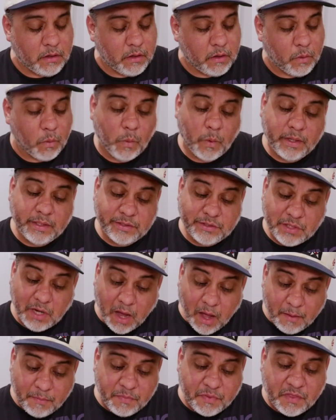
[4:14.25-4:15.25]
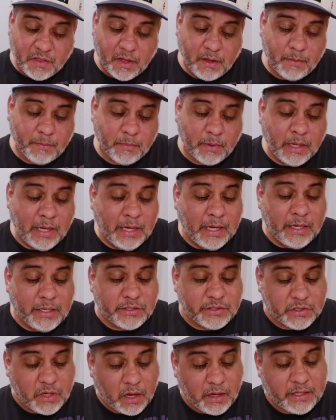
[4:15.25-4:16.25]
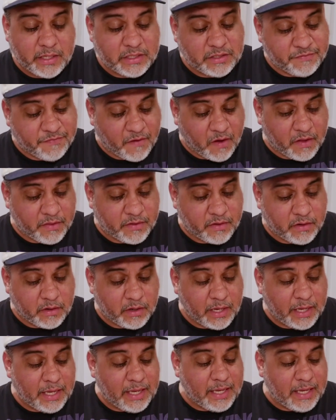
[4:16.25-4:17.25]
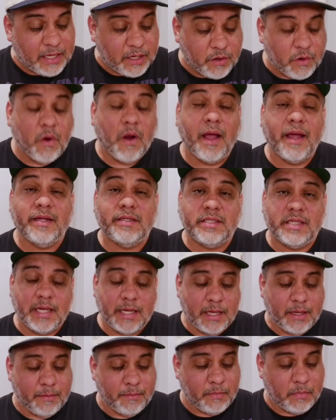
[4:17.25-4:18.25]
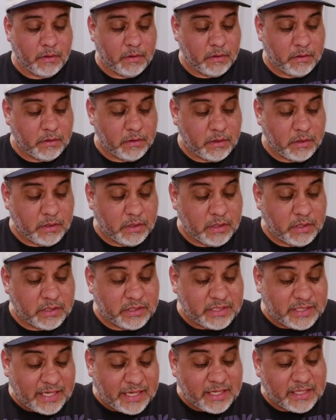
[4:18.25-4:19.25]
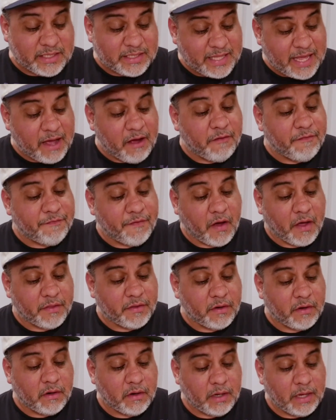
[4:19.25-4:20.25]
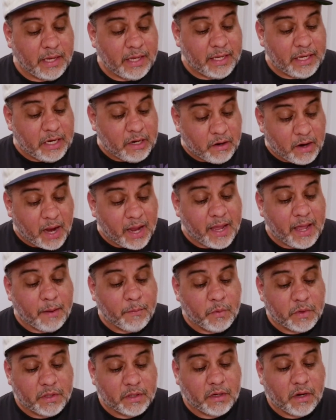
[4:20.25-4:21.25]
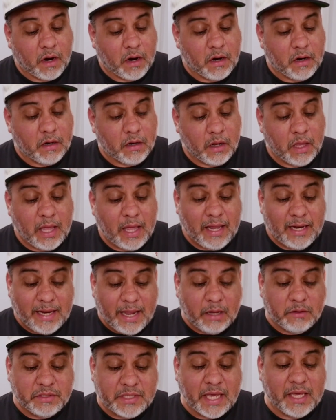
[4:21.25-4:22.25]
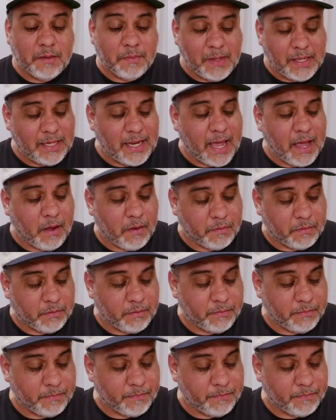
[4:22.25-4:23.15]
When Tom Thumb saw his father, he cried to him, "Seest thou, father? Here I am with the cart. Now take me down."